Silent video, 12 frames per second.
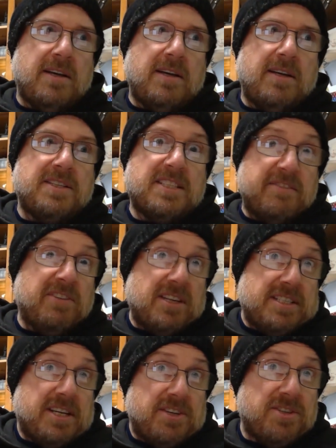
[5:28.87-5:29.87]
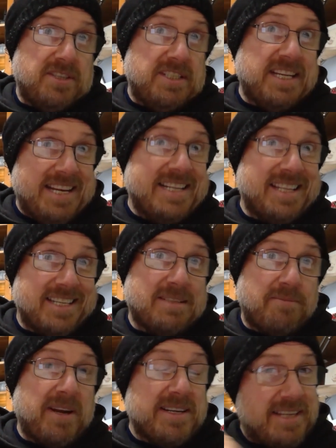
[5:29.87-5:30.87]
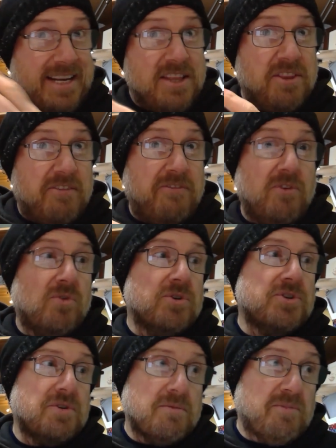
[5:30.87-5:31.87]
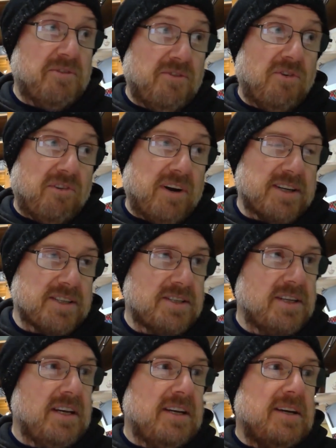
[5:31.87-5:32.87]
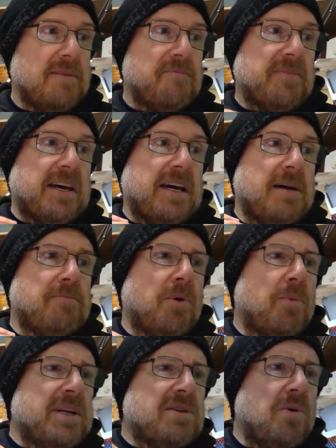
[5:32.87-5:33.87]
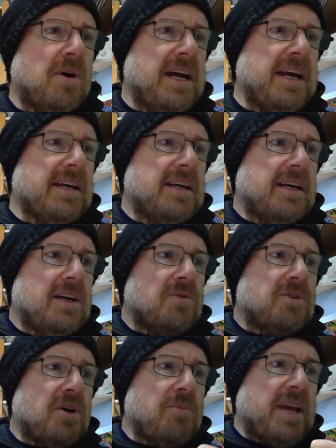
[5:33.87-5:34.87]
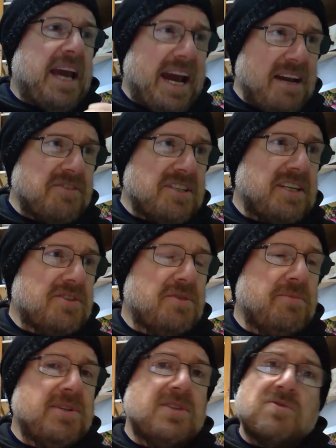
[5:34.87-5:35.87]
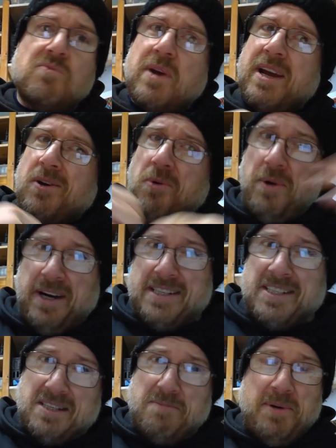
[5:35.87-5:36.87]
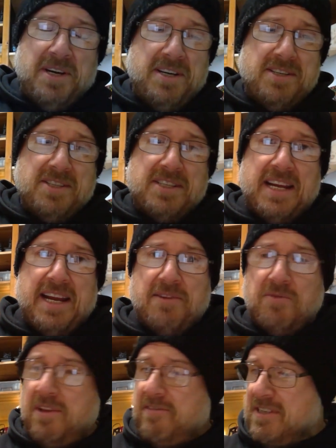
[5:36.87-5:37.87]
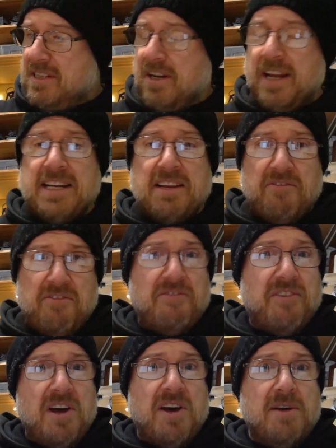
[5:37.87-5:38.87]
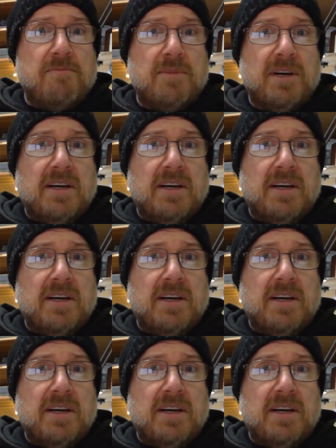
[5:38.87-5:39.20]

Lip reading: civilizations in this space, in the Forge before us. But though we have settlements, we are quite dispersed, and there isn't any firm